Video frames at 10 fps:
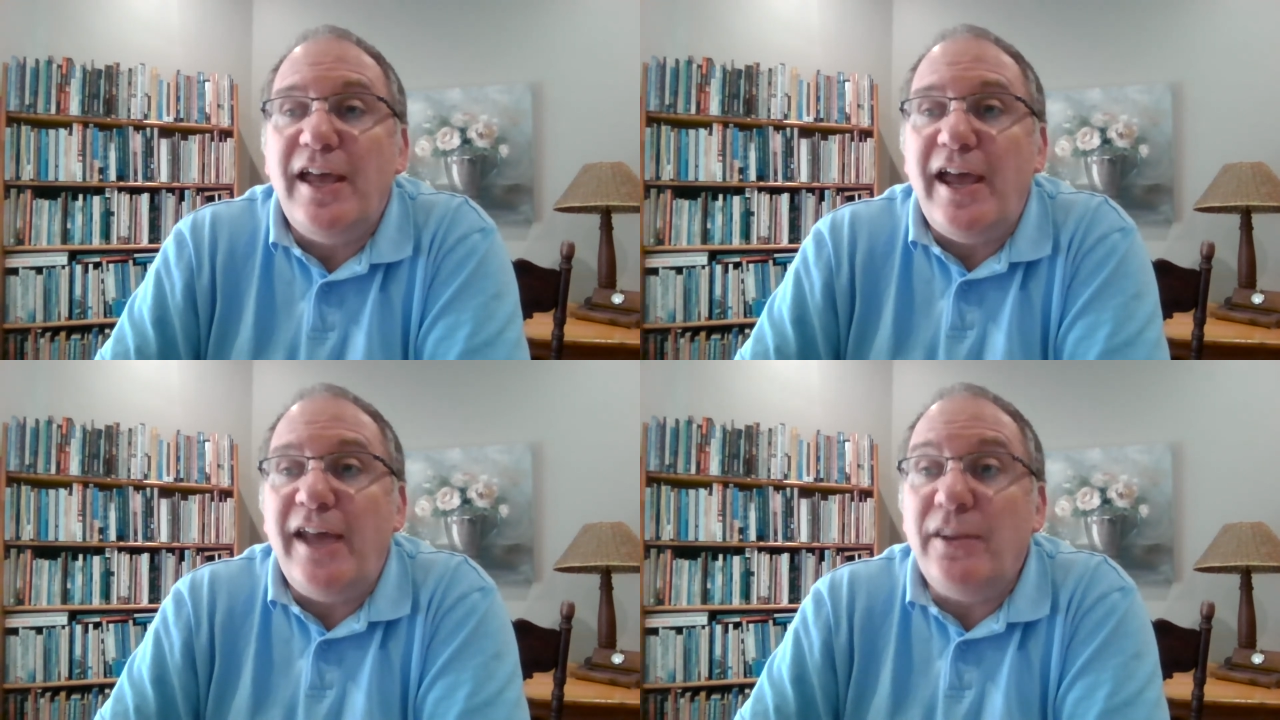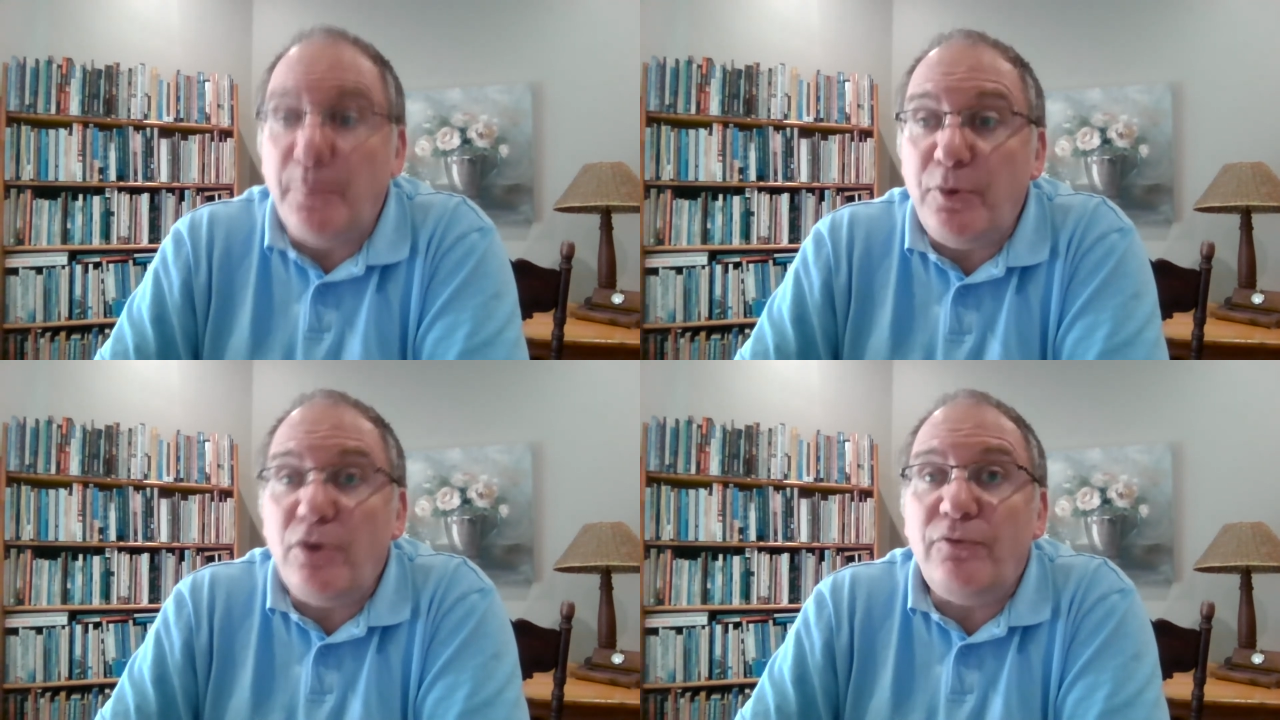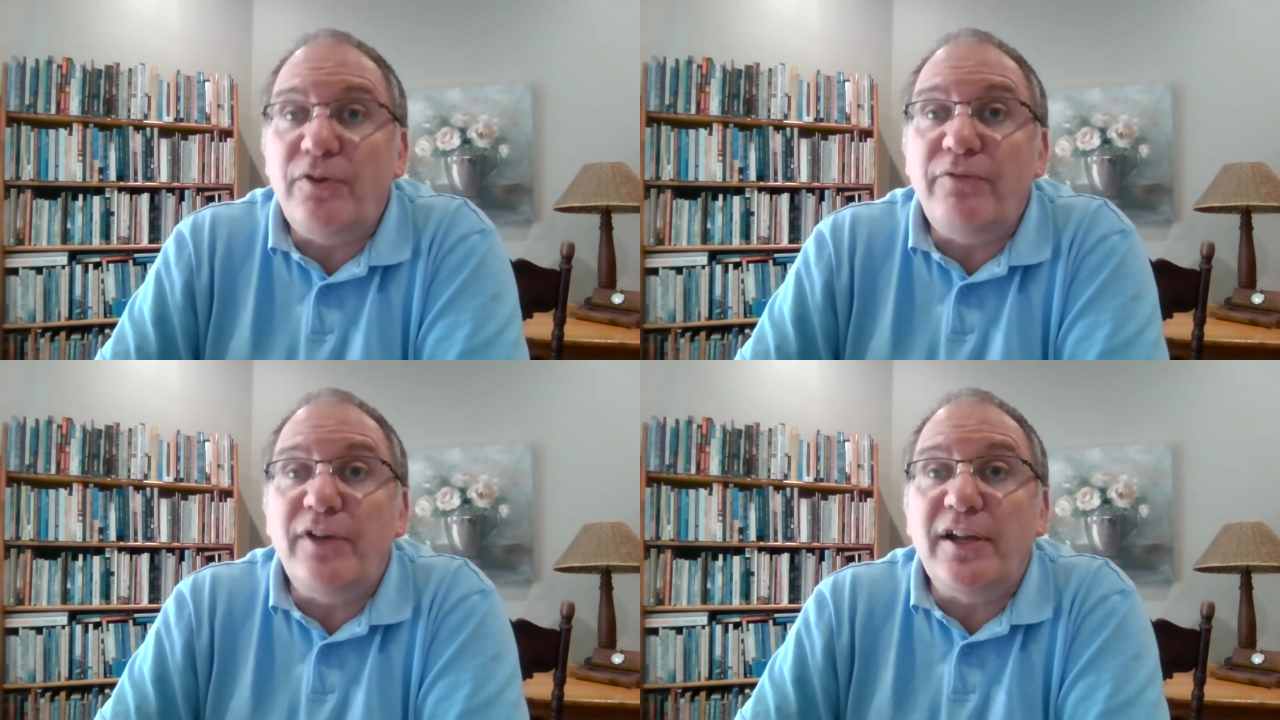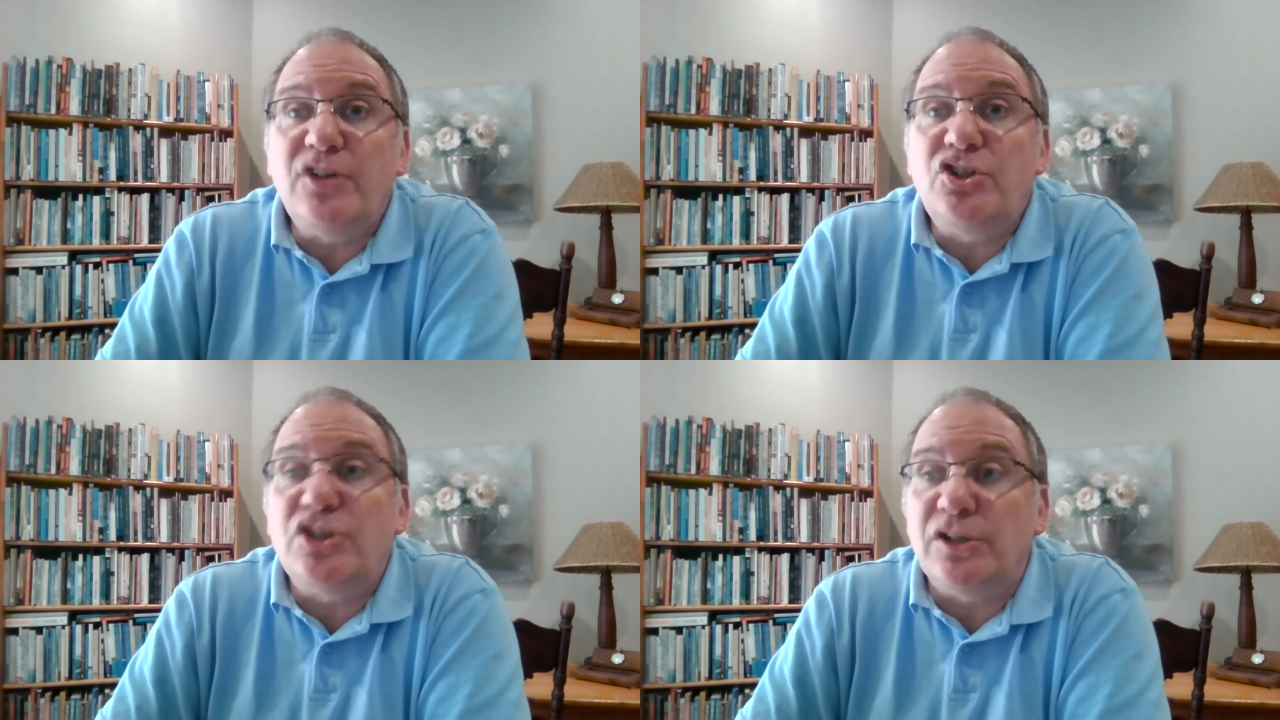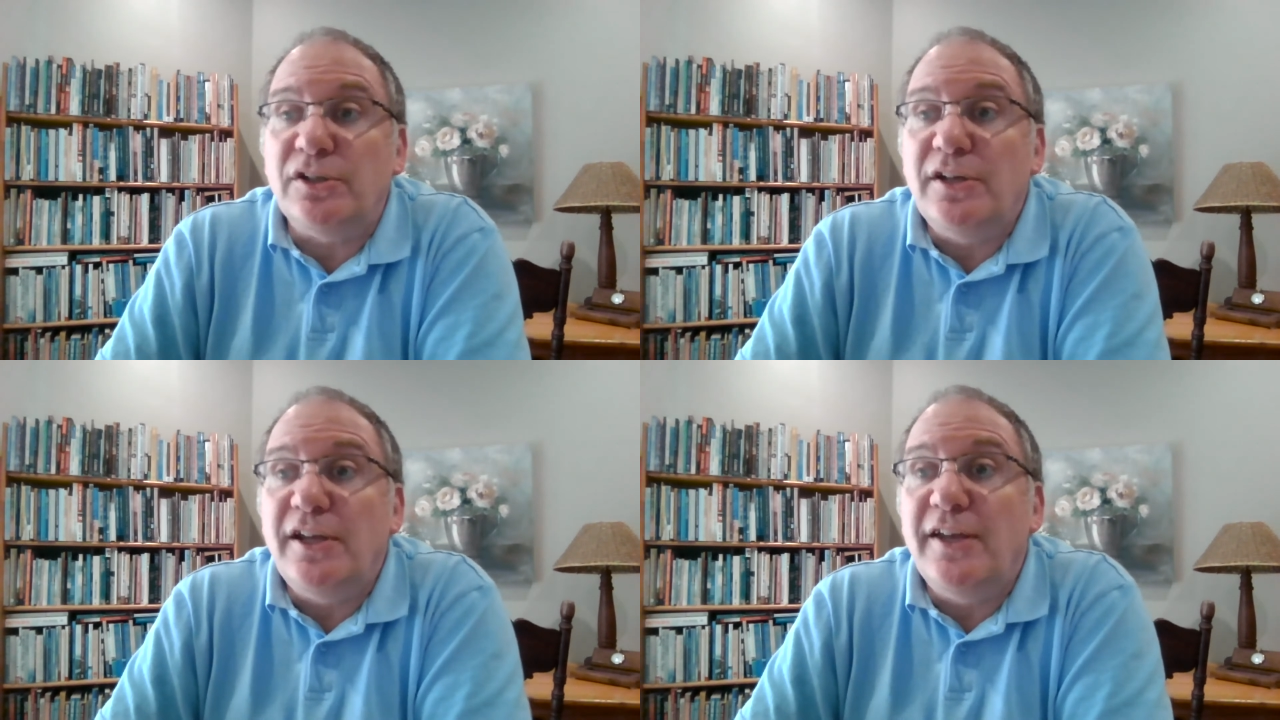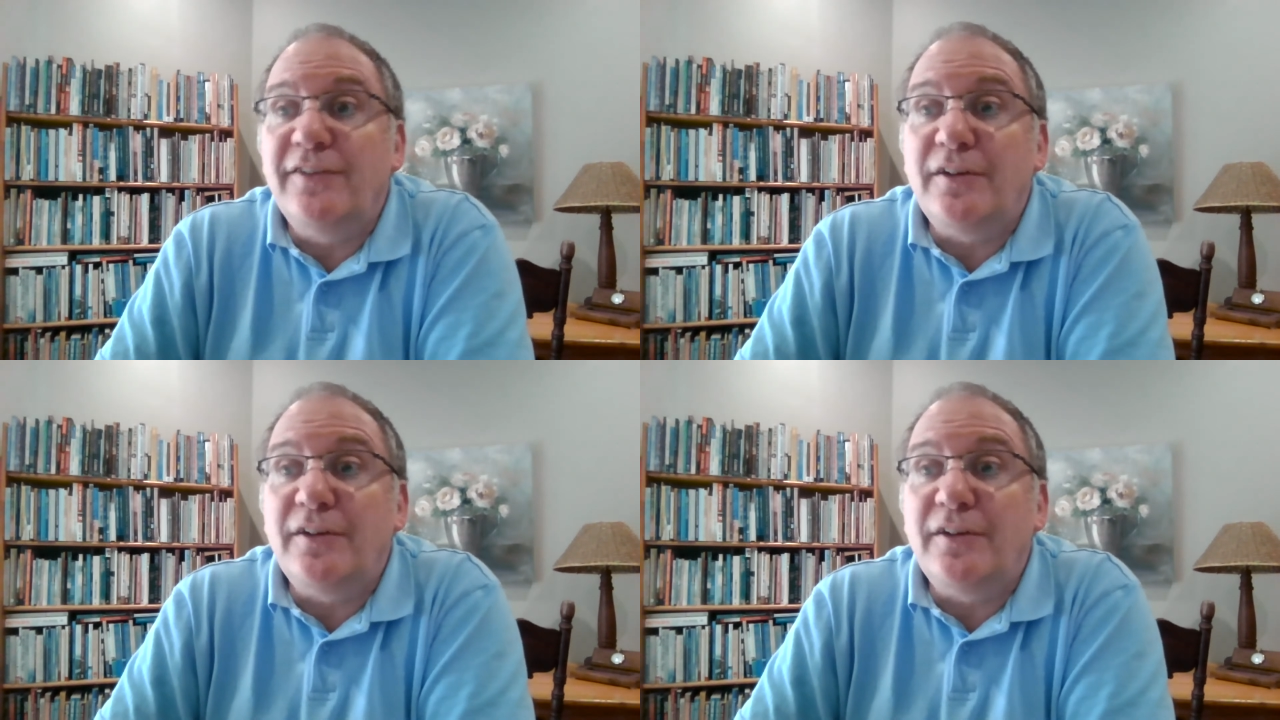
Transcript: and the book of Revelation is